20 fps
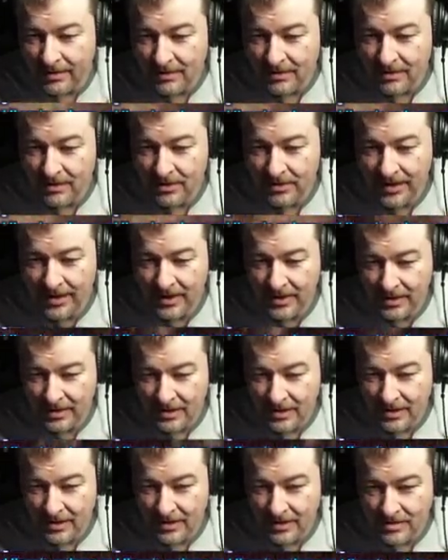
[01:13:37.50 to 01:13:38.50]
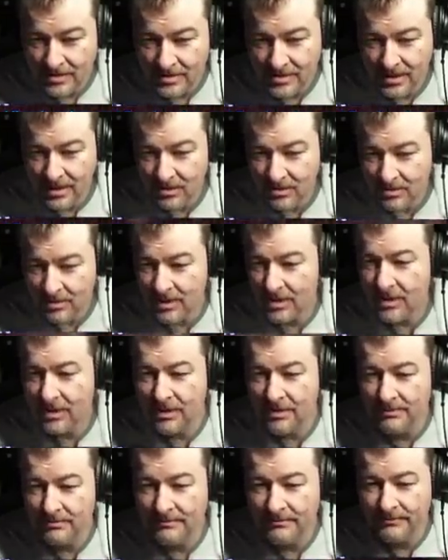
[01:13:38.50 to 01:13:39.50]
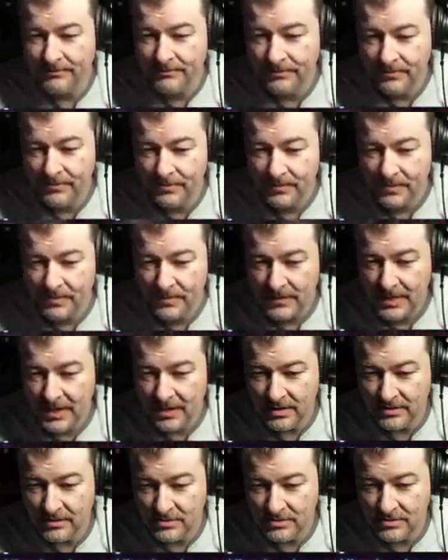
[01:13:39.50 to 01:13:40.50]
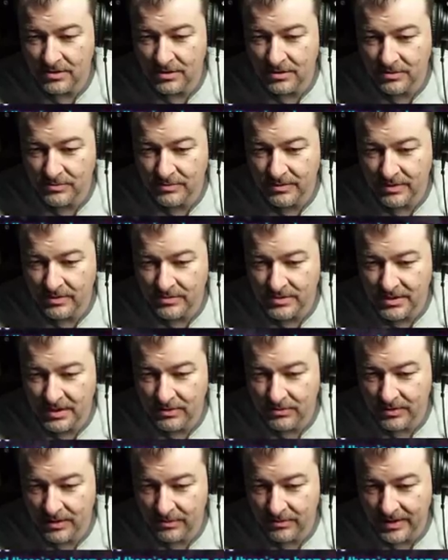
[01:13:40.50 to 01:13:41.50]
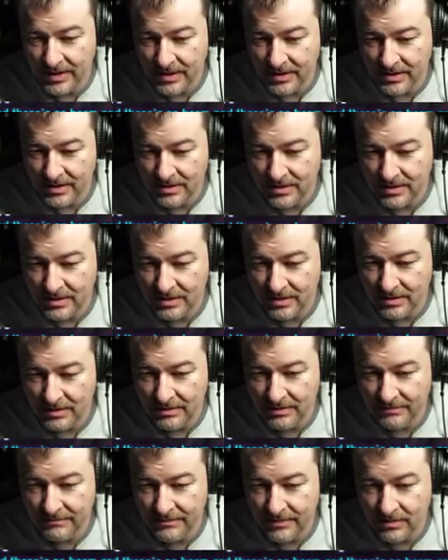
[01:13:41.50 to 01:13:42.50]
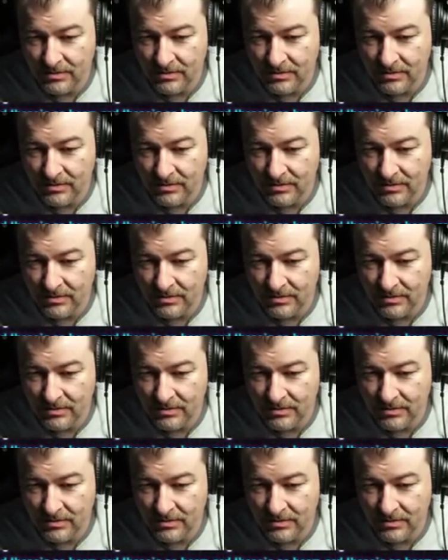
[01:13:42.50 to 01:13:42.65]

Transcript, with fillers: Okay. So, um... yeah, as long as we don't say where we got the info.